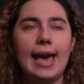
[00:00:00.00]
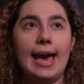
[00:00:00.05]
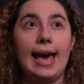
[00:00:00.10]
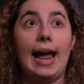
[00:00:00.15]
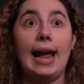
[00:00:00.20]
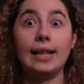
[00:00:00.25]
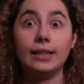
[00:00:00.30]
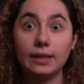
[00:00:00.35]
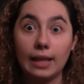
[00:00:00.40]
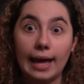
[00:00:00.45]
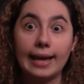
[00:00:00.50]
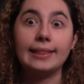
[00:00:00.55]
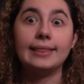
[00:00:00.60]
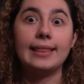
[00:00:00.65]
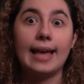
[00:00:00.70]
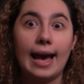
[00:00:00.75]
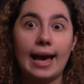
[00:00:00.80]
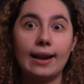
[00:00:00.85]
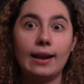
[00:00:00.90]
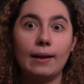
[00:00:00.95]
And I like
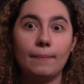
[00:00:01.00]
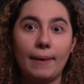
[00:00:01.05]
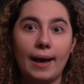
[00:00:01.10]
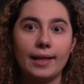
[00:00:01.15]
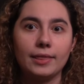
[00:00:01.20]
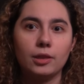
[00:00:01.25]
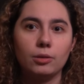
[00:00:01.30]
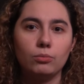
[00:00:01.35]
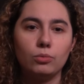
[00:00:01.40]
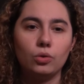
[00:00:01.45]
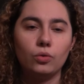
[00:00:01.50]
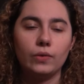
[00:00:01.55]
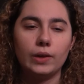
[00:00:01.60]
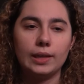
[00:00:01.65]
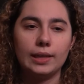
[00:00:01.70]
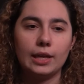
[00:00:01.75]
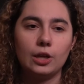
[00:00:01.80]
that about the movie,